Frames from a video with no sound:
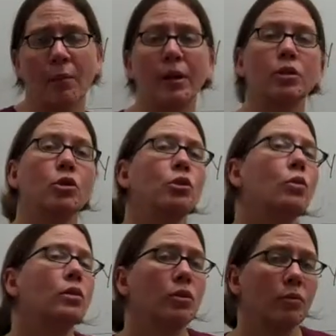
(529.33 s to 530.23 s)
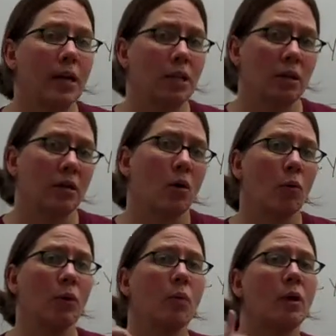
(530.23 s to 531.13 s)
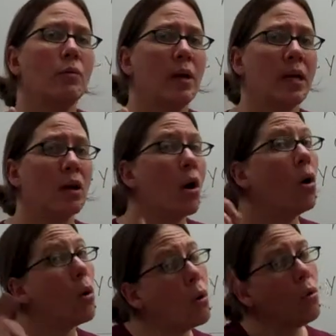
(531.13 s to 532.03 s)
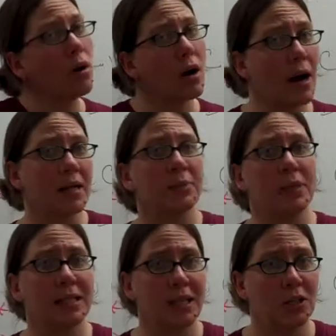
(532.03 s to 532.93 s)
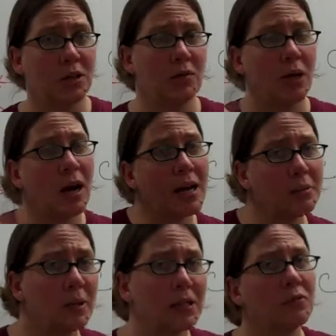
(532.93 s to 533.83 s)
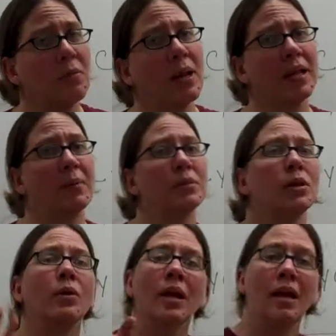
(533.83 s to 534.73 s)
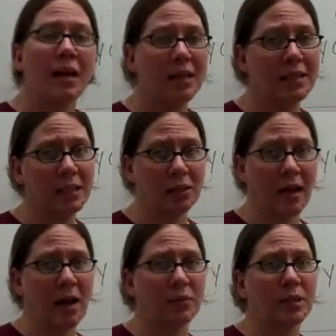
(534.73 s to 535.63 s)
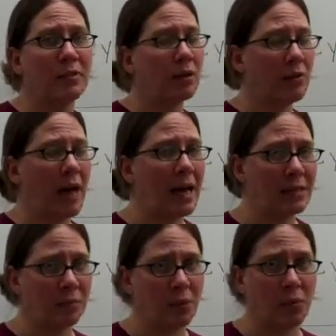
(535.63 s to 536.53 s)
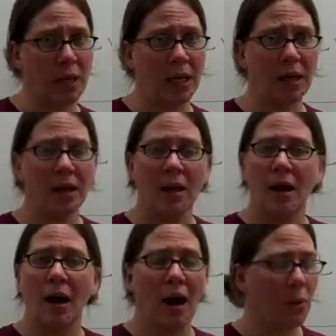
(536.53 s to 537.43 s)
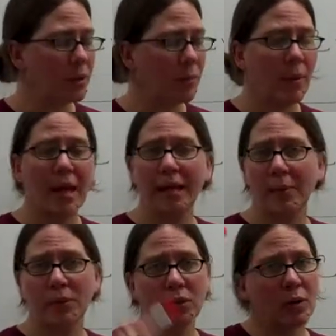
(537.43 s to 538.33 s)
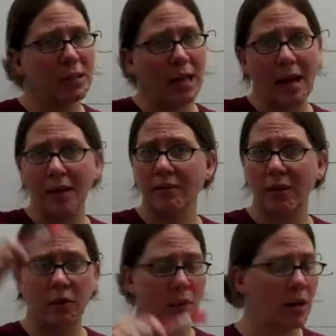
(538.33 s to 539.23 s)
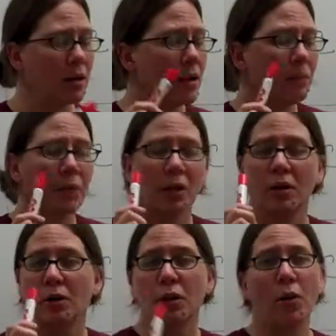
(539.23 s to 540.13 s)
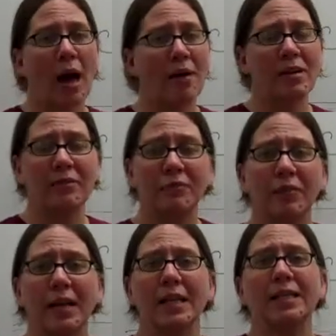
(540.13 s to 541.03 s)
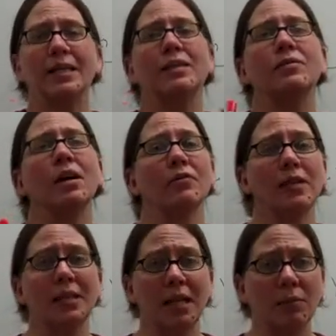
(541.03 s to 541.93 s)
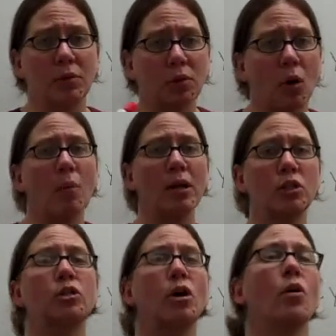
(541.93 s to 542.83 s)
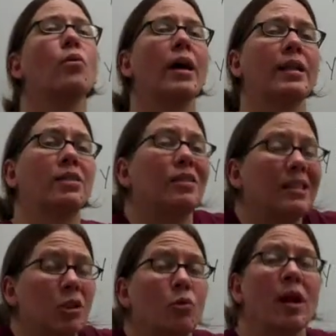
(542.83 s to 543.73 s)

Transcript: but it's a shorter duration, only 1 week, or hospitalization. If you get hospitalized for a manic episode, it still counts, even if it hasn't been a week. With a manic episode, it's that elevated one. You have an inflated sense of self-esteem, so much so that it's